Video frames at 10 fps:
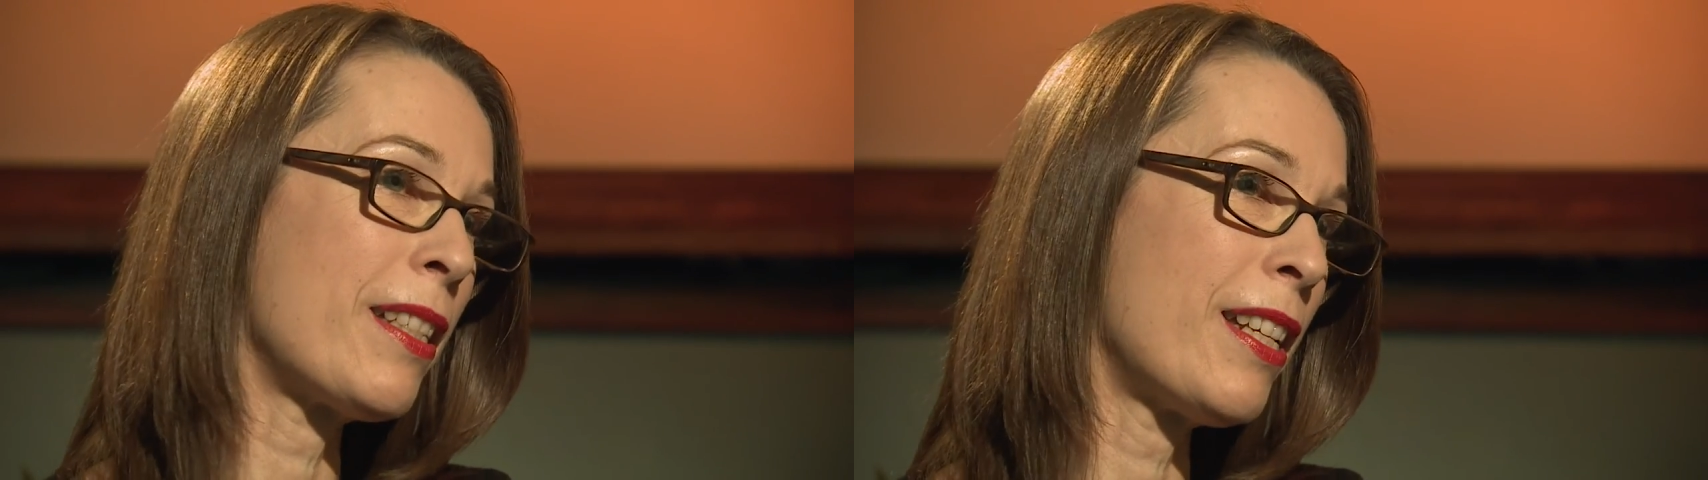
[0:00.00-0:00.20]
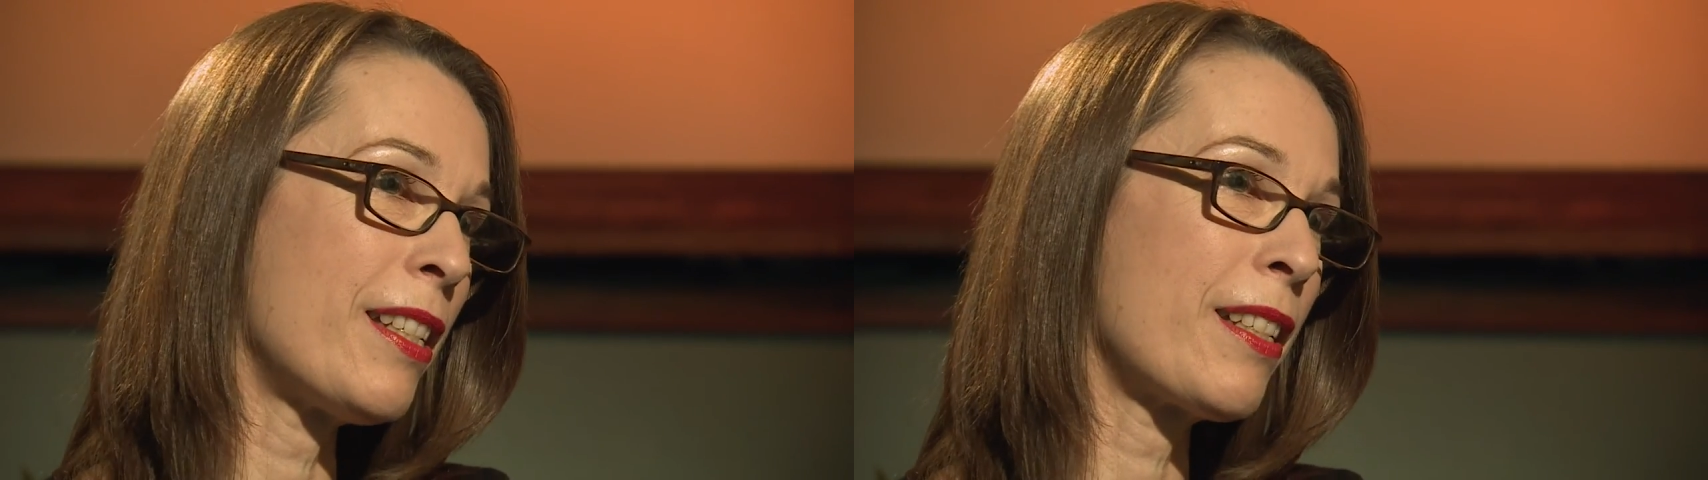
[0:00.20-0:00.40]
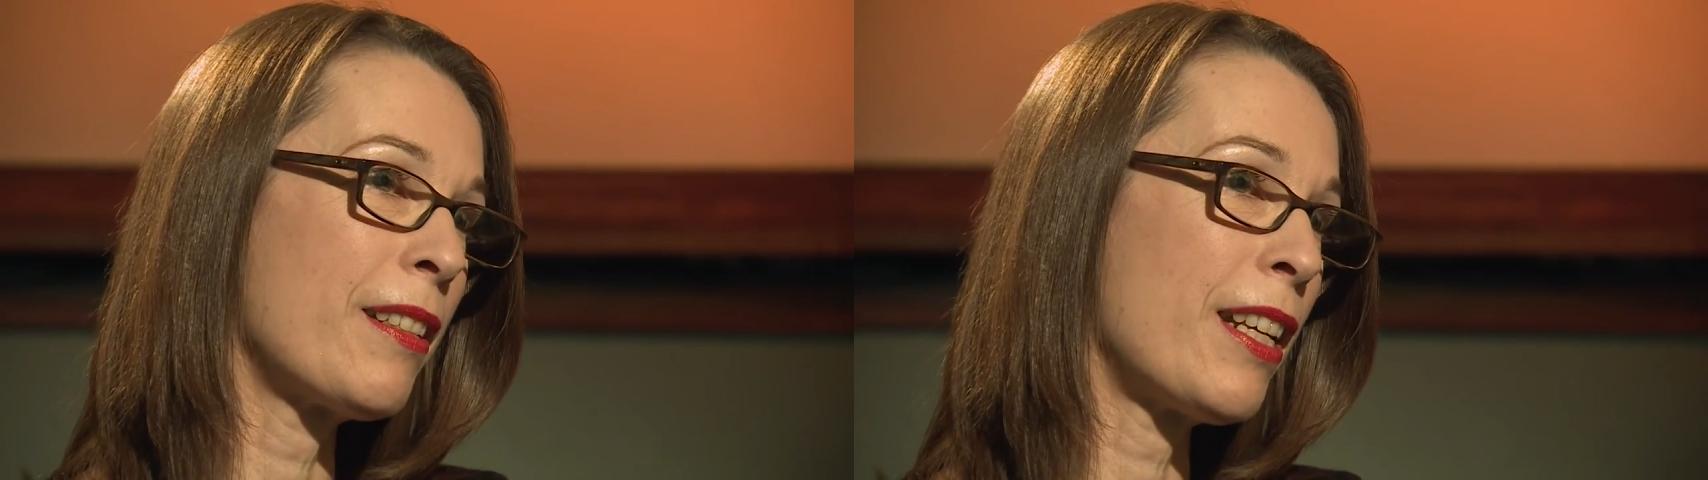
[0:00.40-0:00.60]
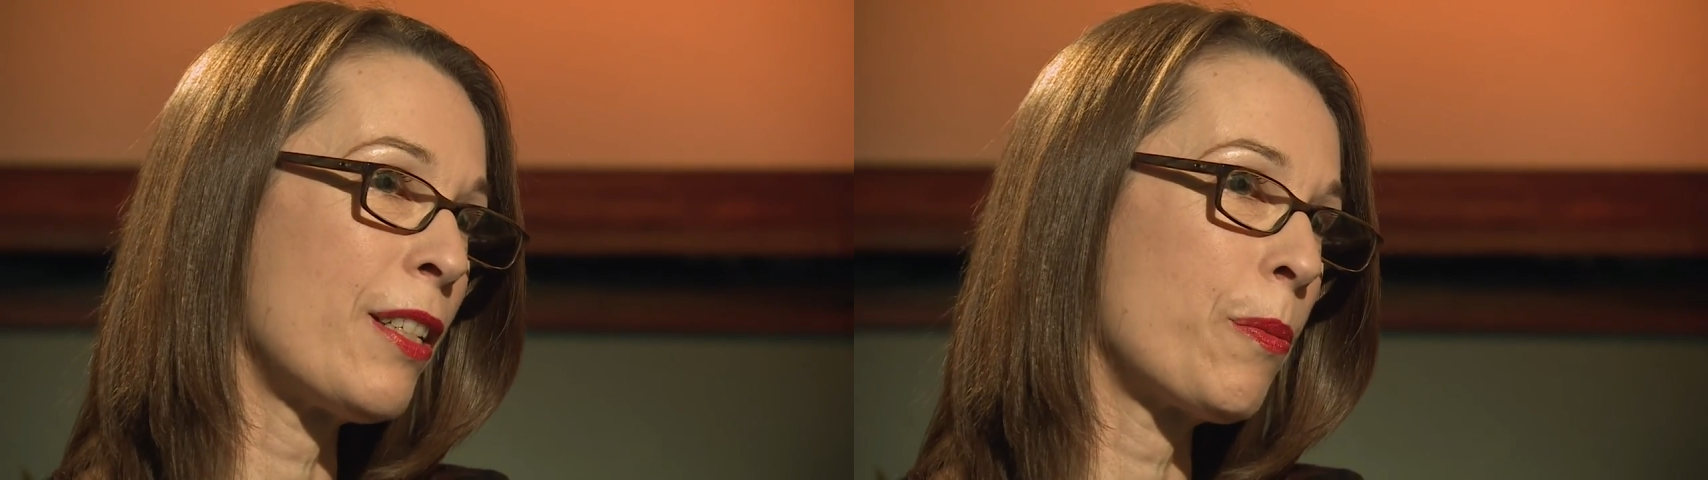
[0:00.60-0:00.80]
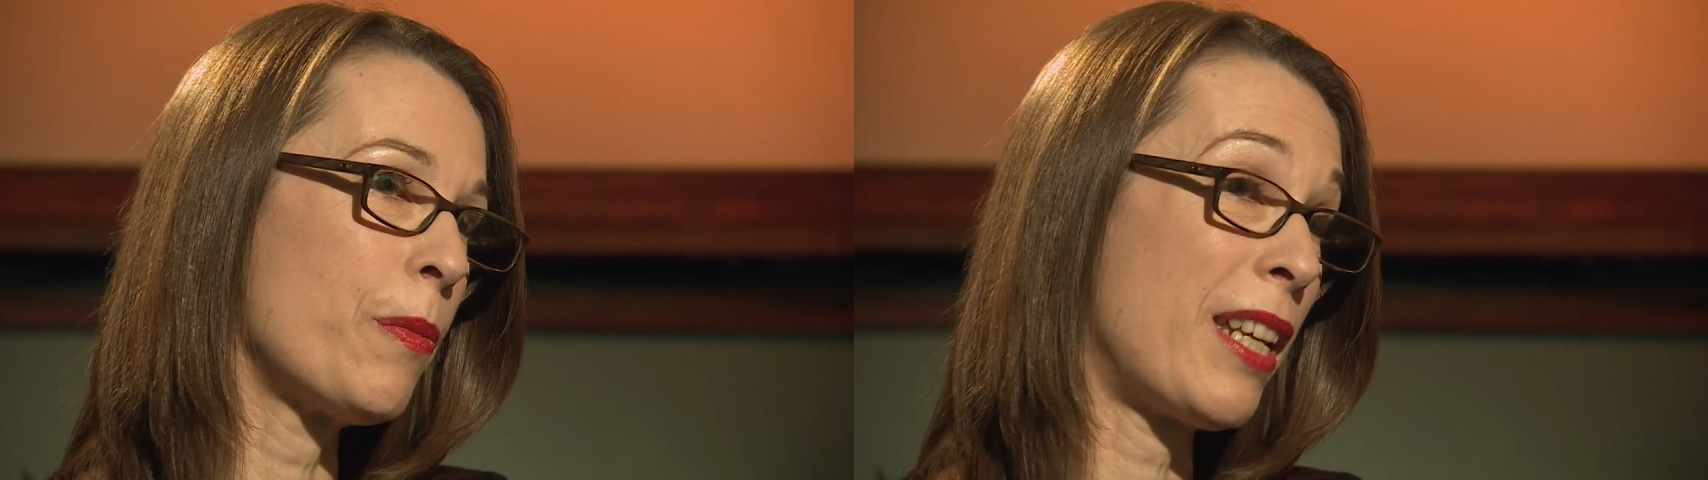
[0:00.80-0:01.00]
his
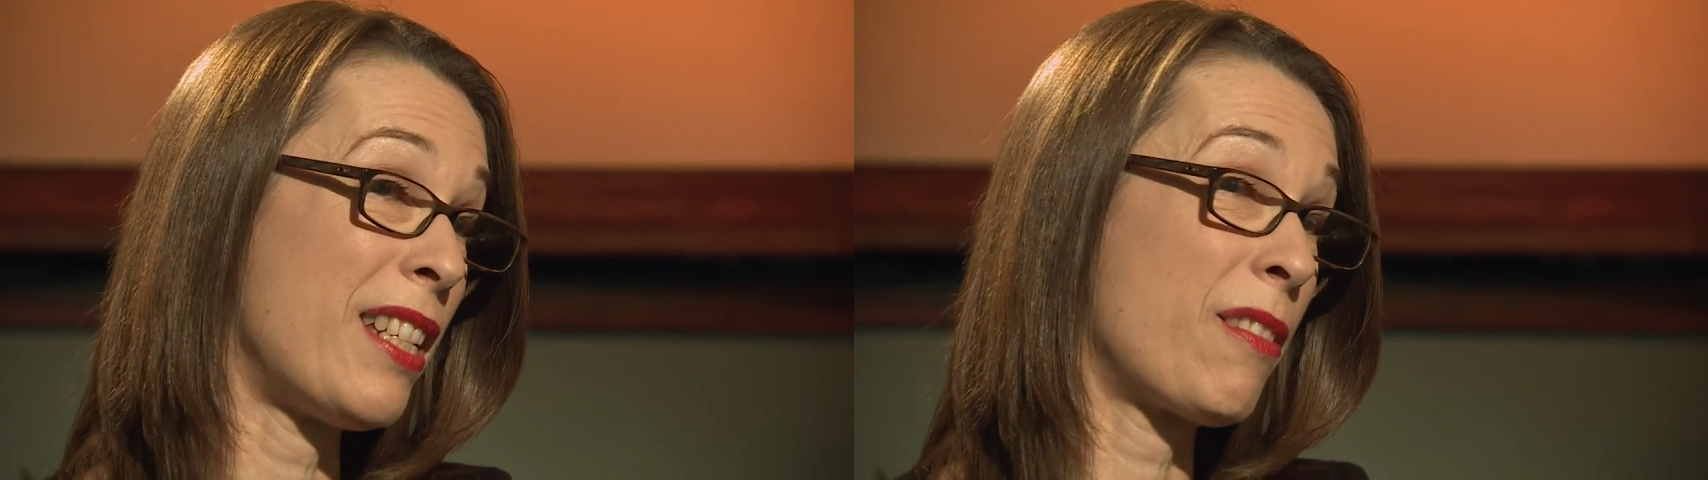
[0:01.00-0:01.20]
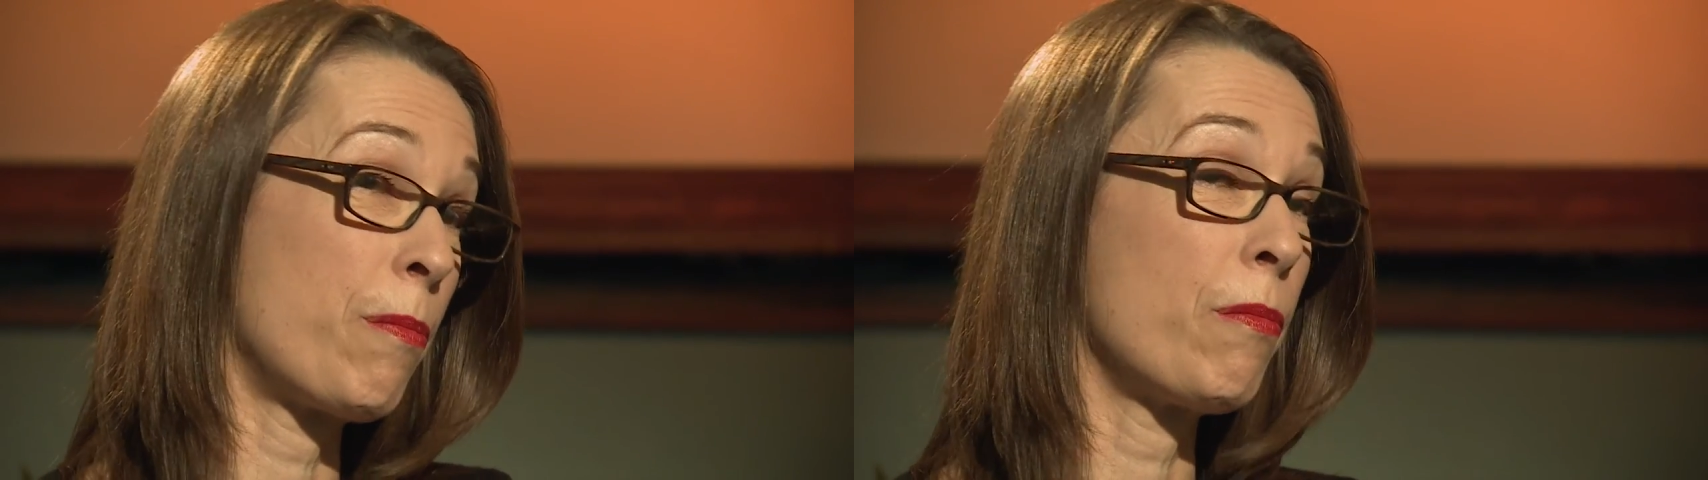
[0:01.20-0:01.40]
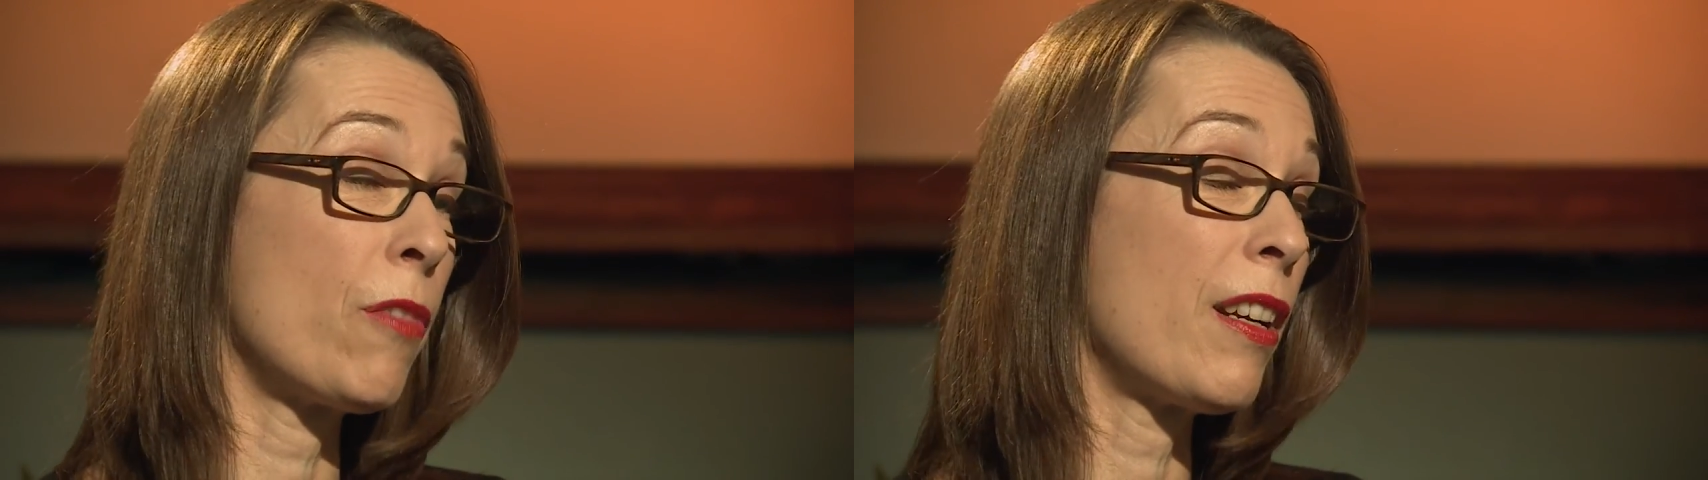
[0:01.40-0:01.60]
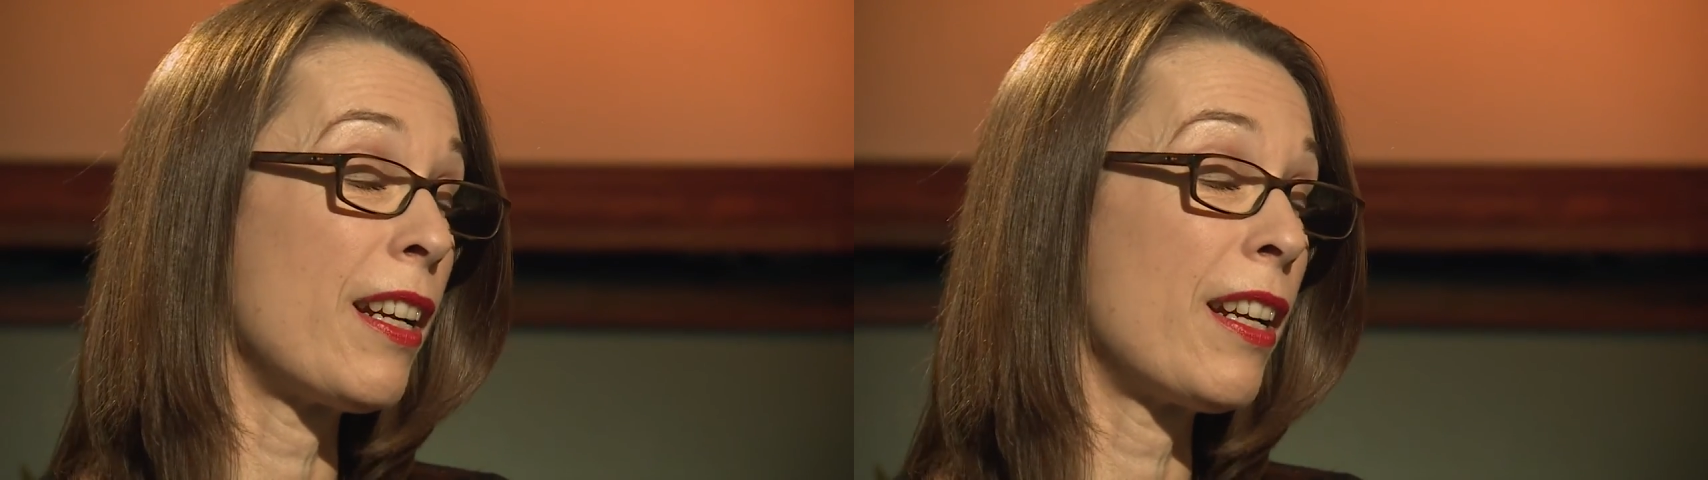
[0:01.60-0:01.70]
is right